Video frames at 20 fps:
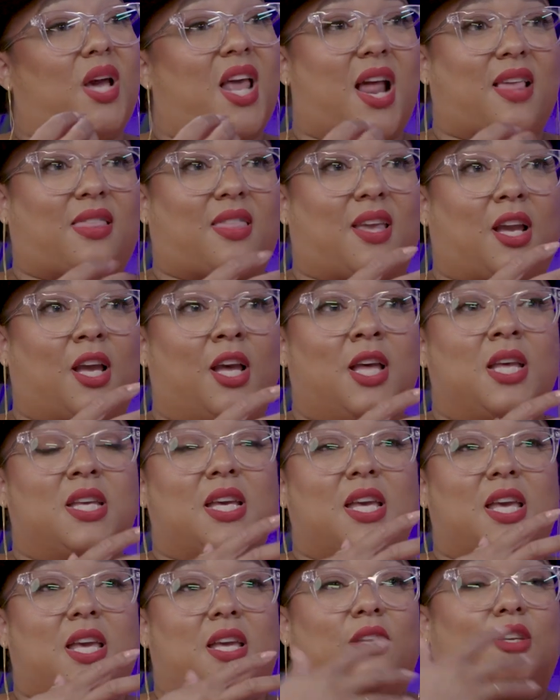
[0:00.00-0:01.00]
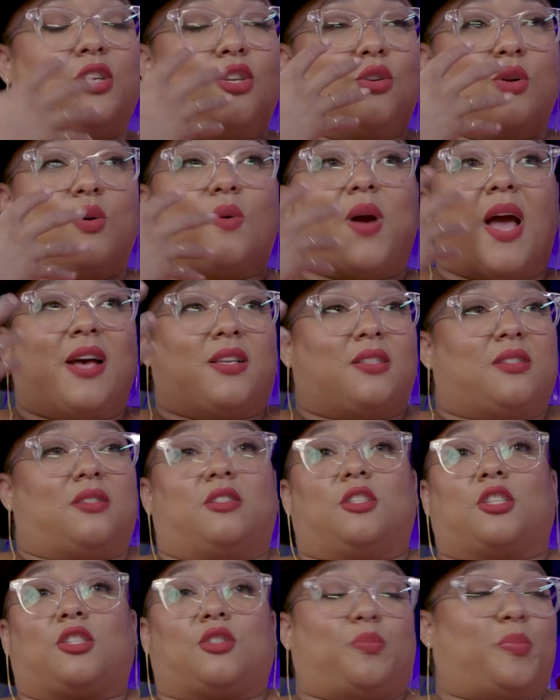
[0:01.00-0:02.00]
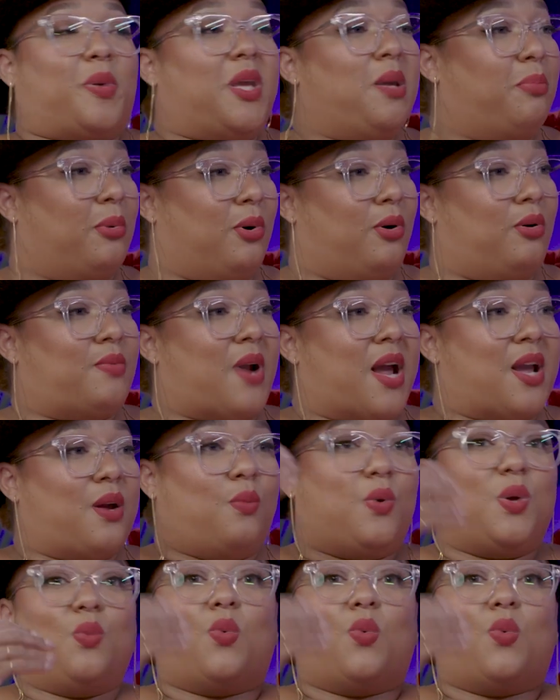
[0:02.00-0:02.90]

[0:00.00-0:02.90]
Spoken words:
And I think, as just people, right, we